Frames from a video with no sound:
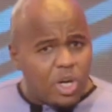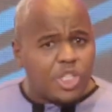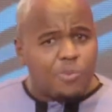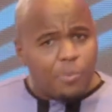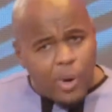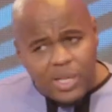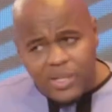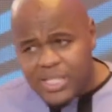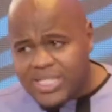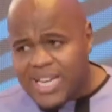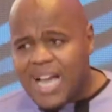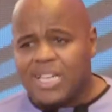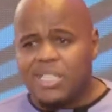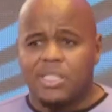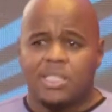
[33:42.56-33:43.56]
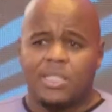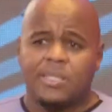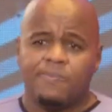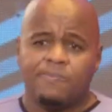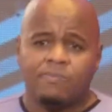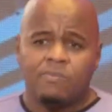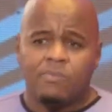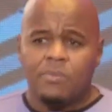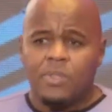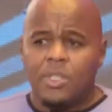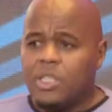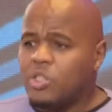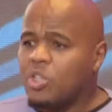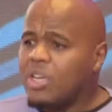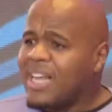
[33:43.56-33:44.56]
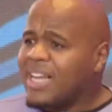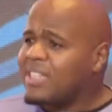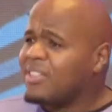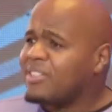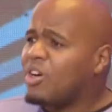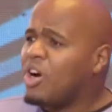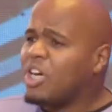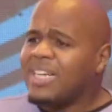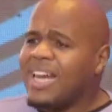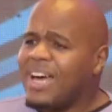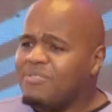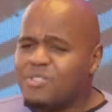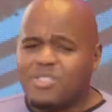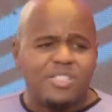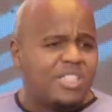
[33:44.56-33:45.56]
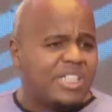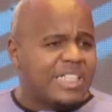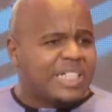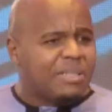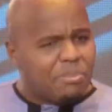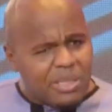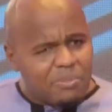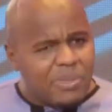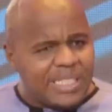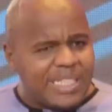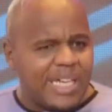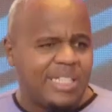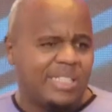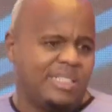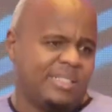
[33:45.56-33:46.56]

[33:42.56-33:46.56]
spoil the child. It's not that God loves children being beaten.